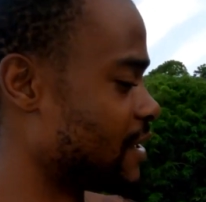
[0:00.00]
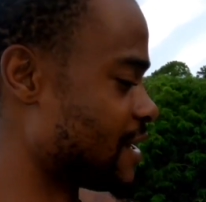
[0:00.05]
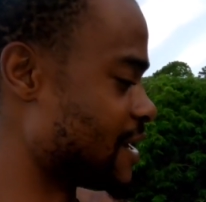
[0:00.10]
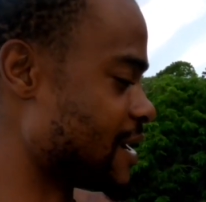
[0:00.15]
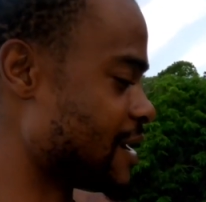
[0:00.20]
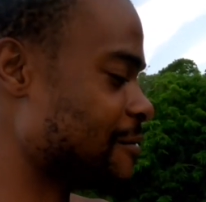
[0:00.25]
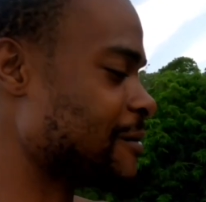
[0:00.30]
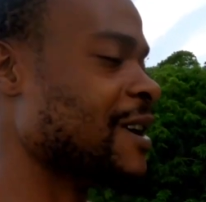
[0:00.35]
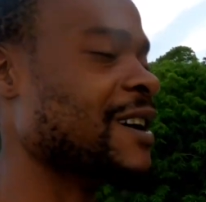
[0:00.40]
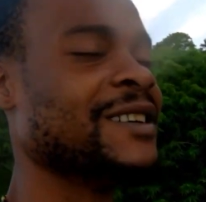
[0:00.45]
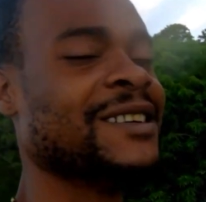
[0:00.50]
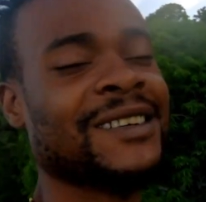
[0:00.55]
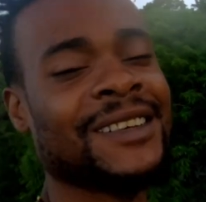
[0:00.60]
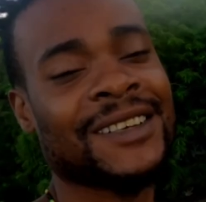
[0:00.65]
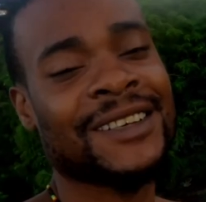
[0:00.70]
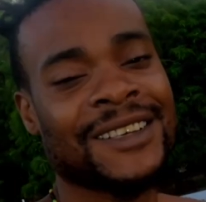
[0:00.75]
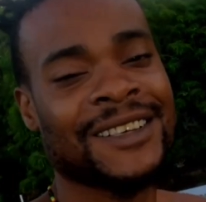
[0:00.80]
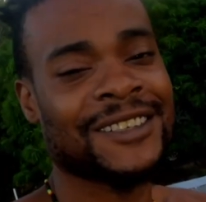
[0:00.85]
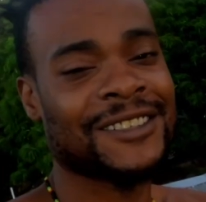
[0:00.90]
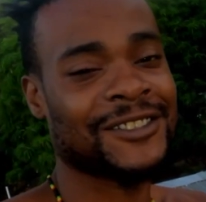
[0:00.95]
Yeah man.
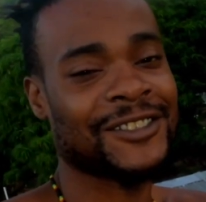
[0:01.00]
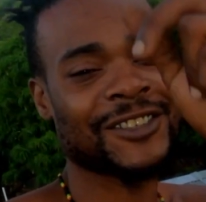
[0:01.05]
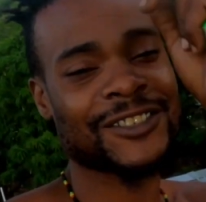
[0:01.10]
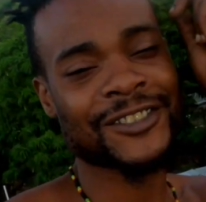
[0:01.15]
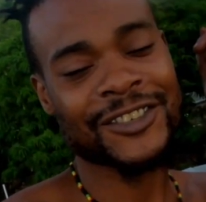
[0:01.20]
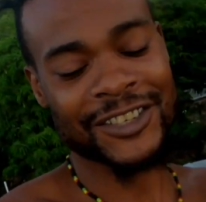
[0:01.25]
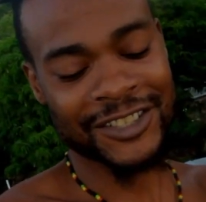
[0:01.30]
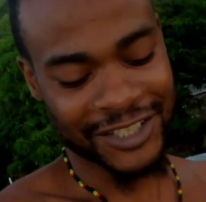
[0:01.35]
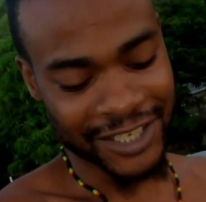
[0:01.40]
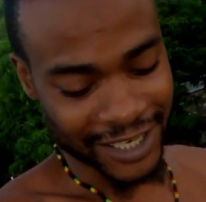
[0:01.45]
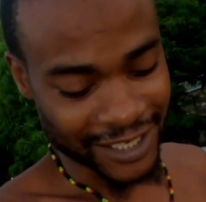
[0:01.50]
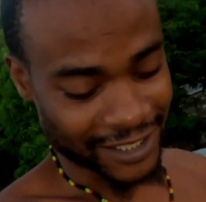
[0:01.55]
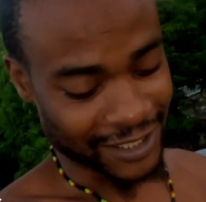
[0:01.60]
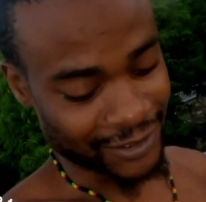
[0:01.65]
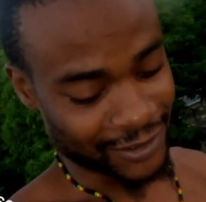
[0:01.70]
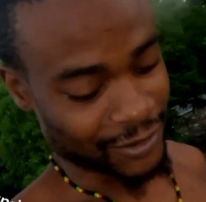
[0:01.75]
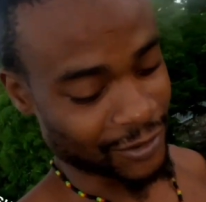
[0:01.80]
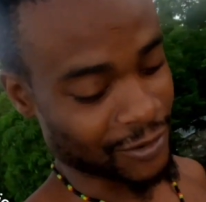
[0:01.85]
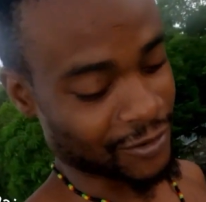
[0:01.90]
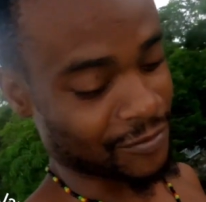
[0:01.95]
Just go check
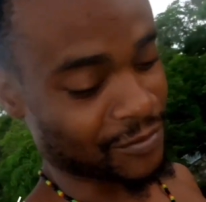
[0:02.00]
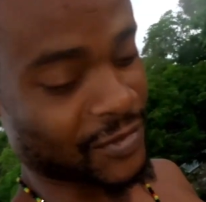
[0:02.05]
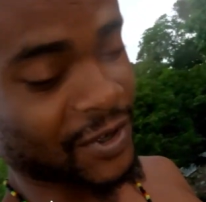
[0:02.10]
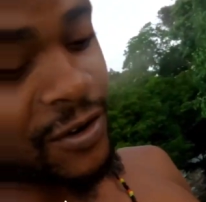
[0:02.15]
it out